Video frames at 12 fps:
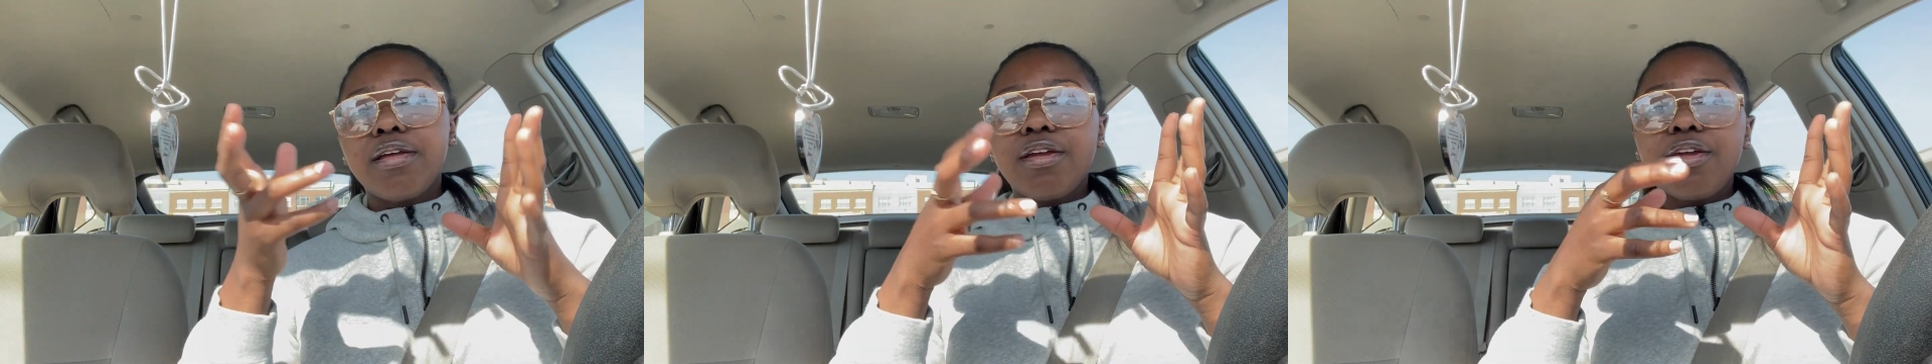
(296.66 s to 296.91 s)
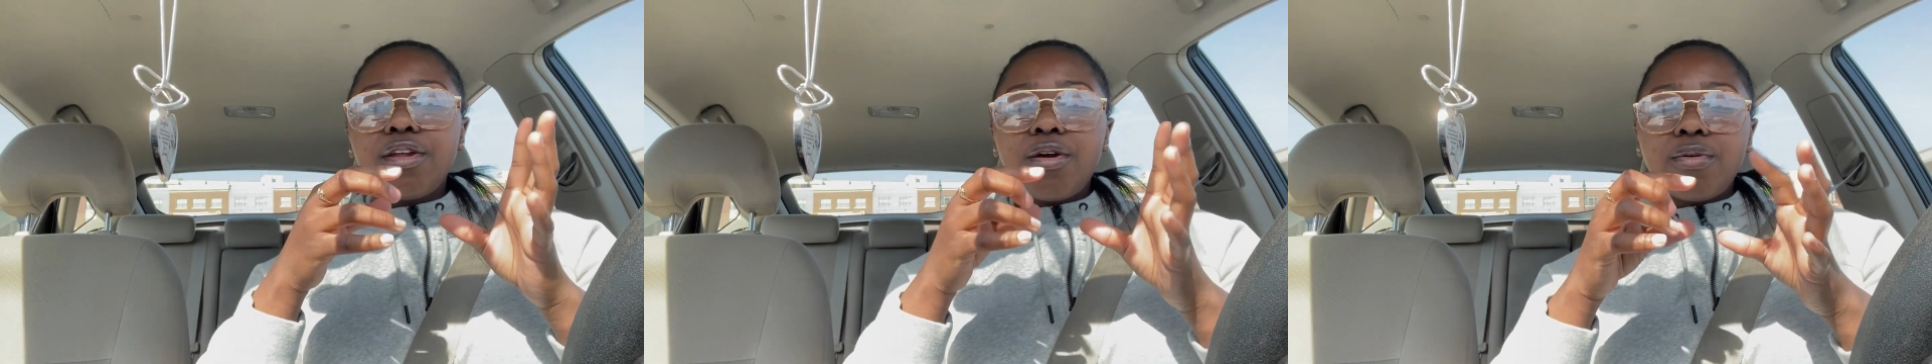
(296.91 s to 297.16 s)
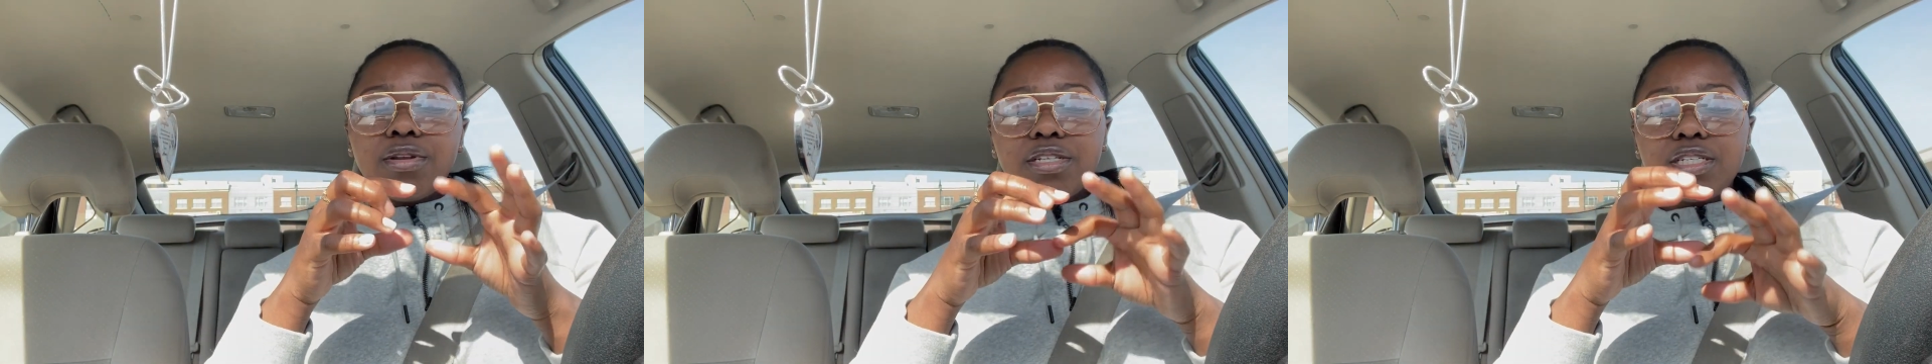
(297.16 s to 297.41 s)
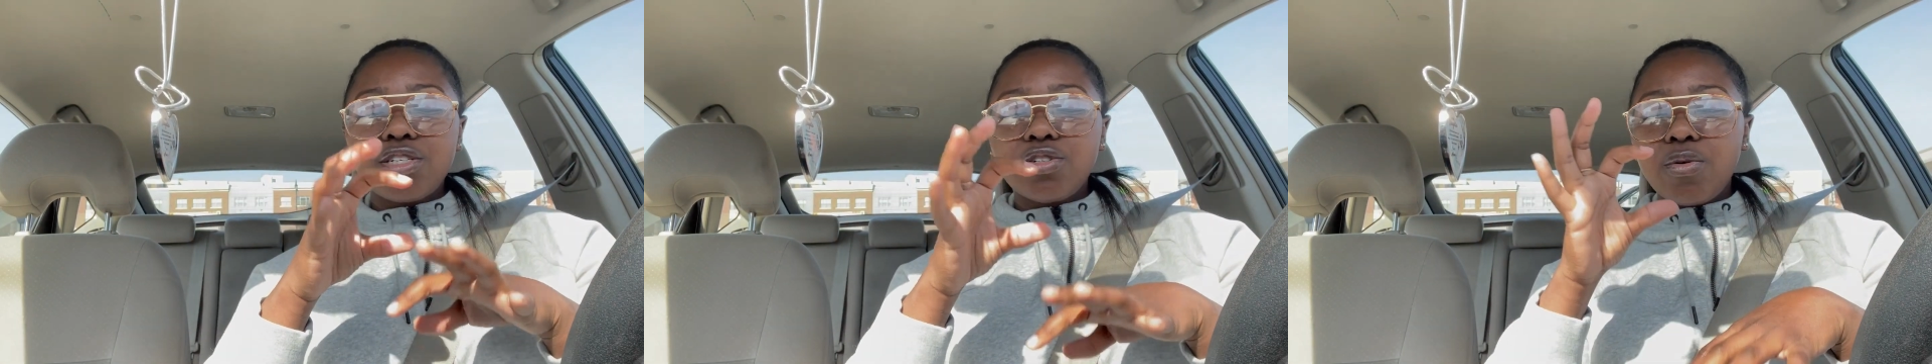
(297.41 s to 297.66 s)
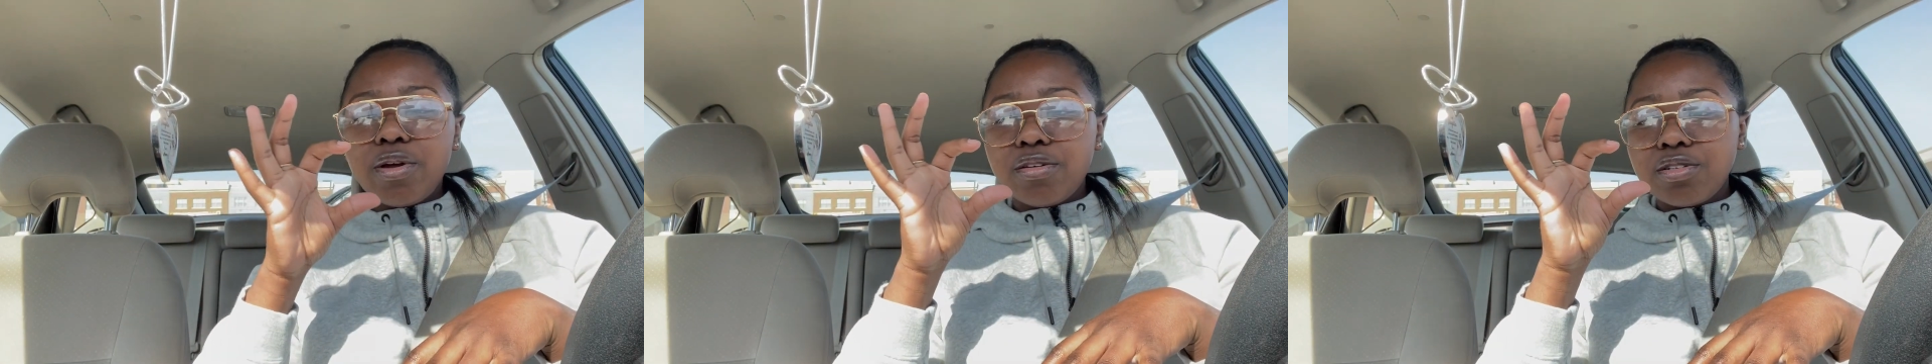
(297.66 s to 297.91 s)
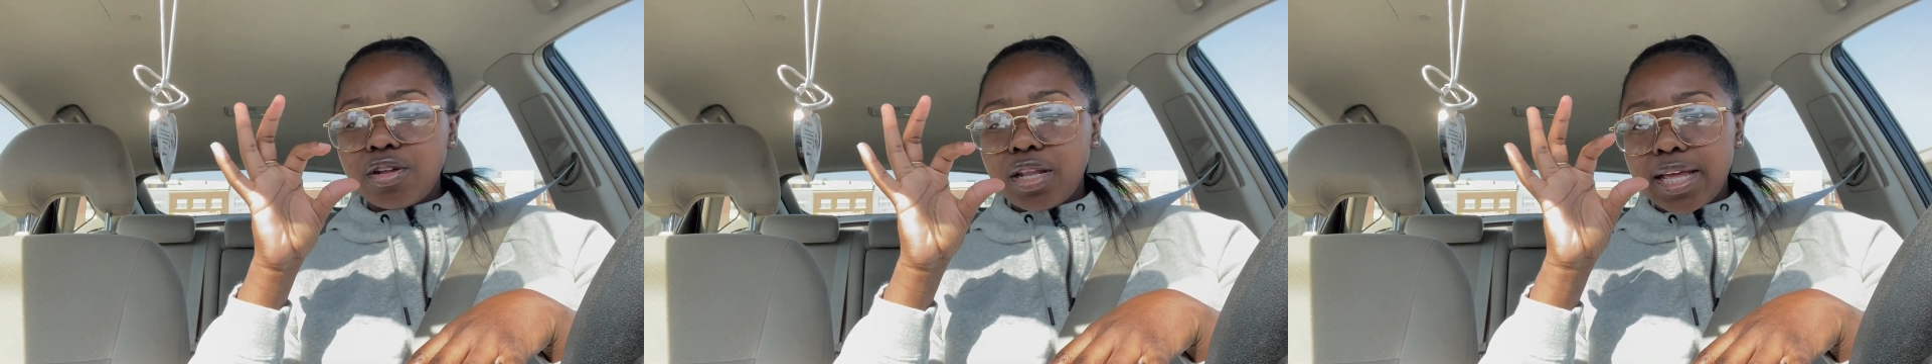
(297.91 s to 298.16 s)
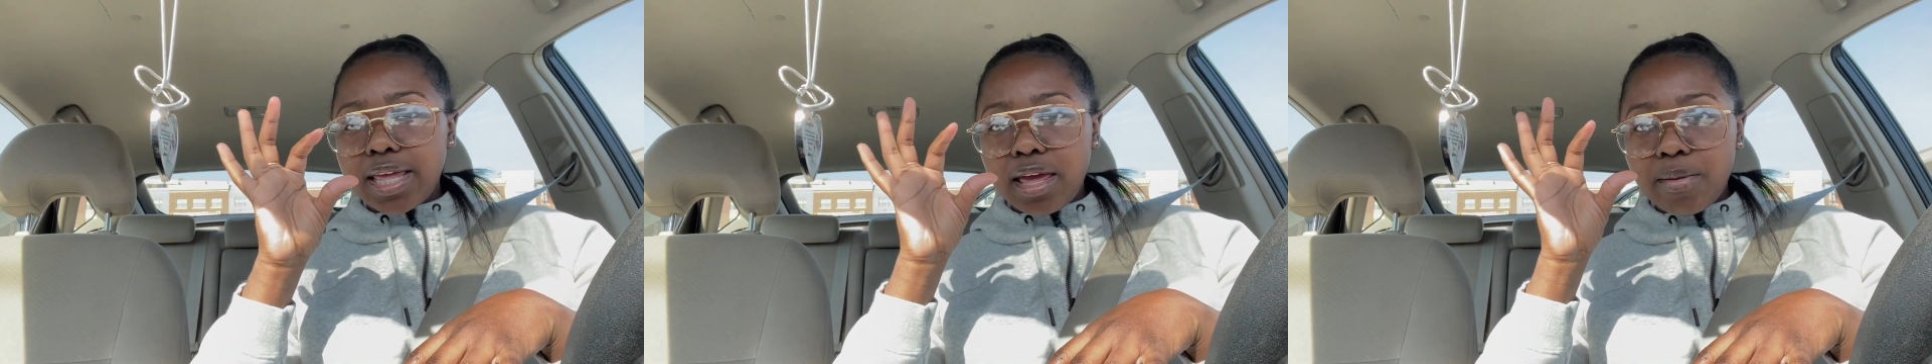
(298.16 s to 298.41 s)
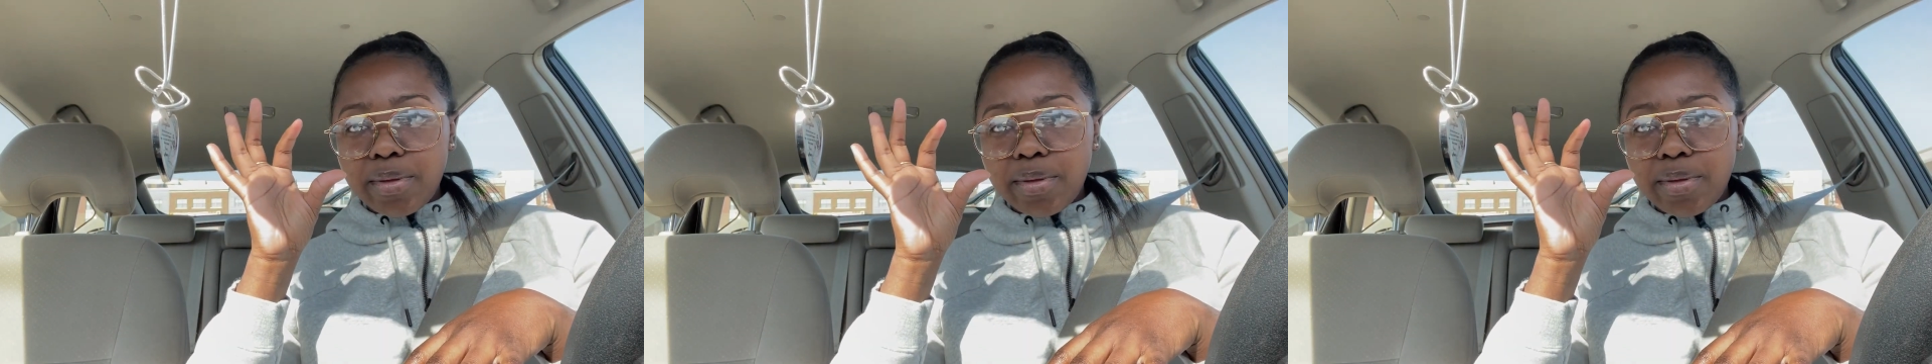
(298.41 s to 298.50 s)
You know, and essential oils are like yay